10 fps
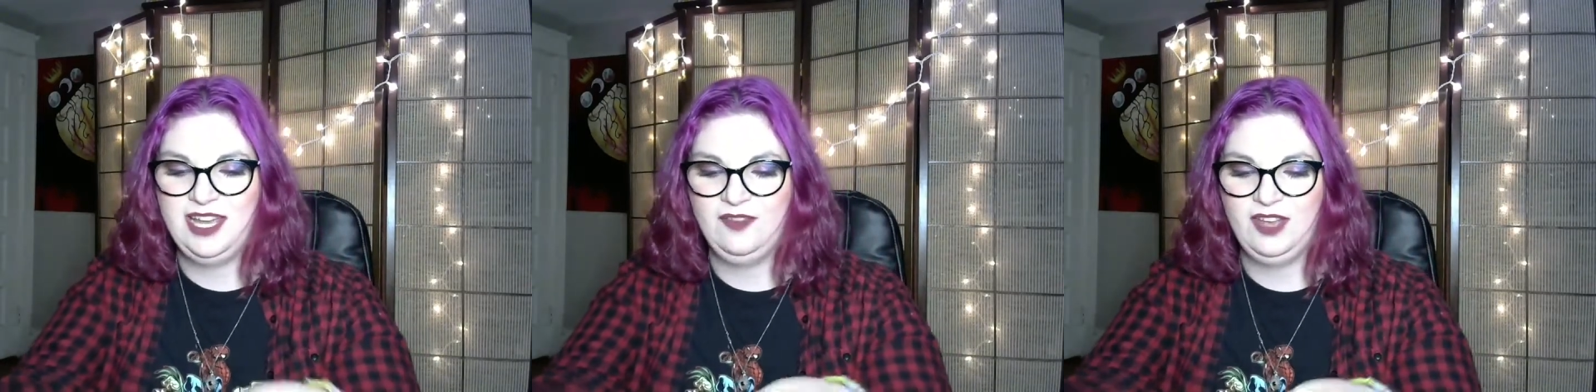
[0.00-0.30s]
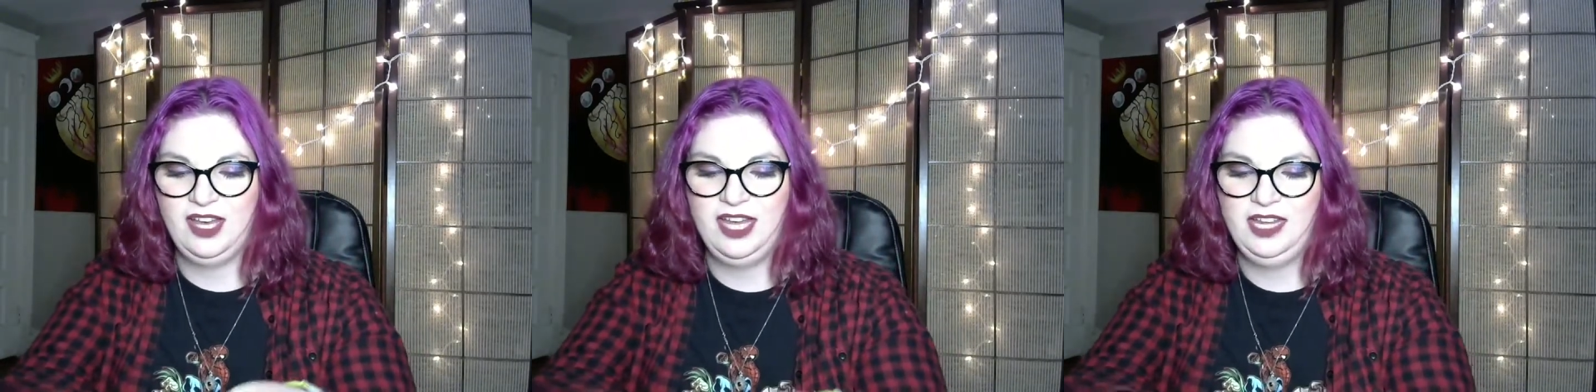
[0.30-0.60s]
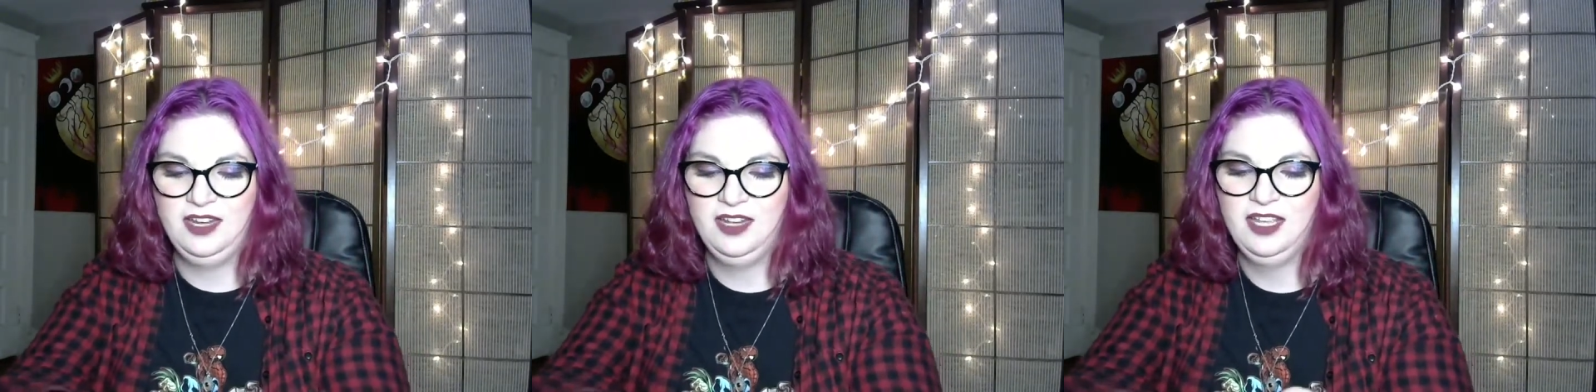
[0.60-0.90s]
I've got
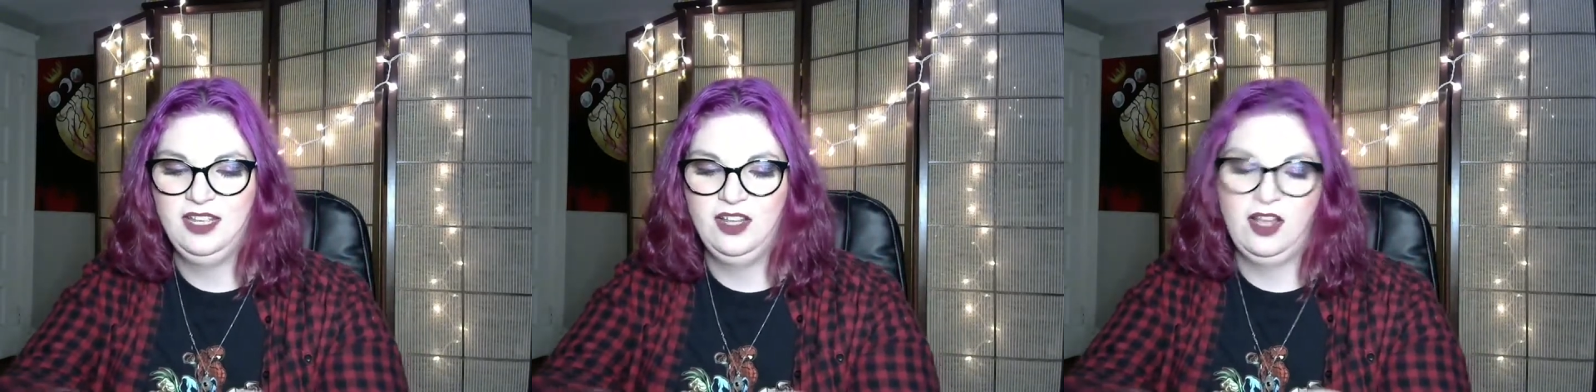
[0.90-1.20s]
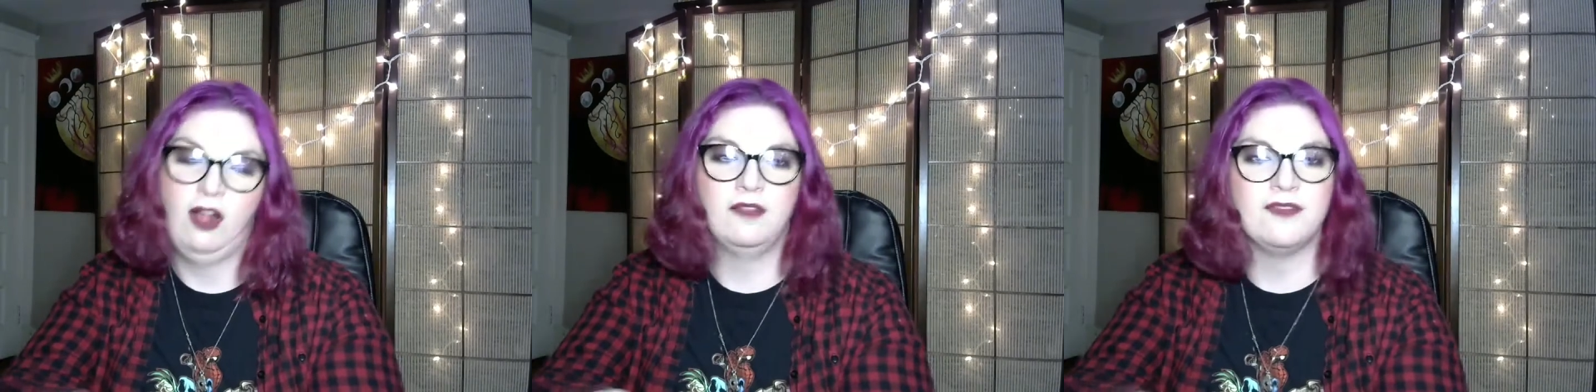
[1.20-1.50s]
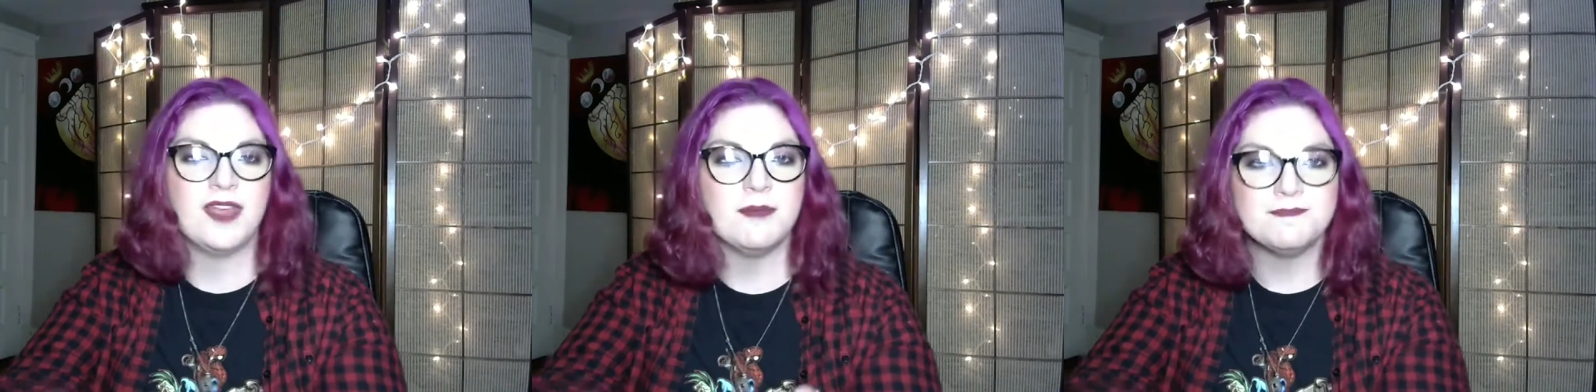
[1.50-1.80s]
all of
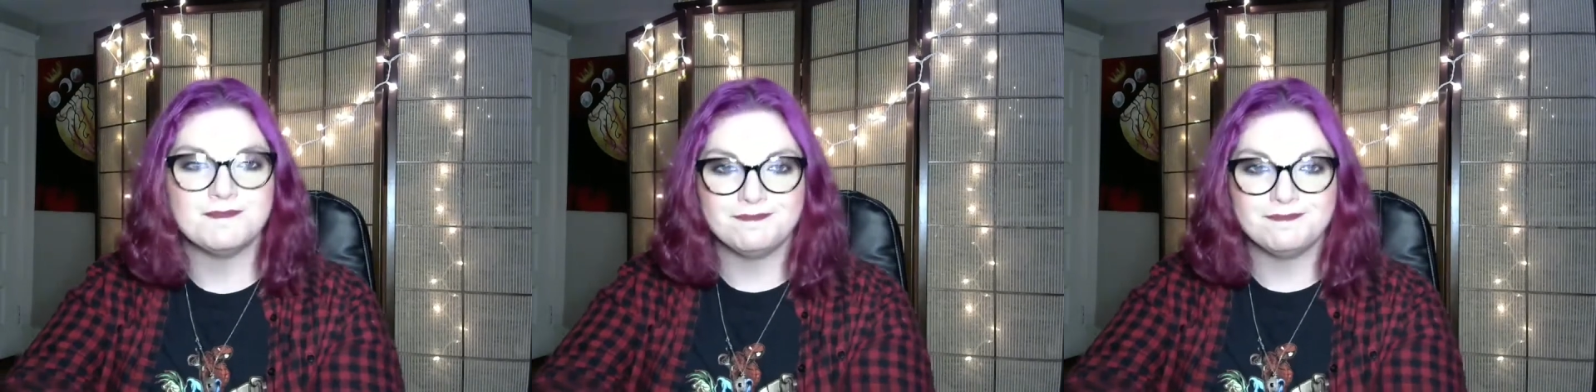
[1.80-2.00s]
them.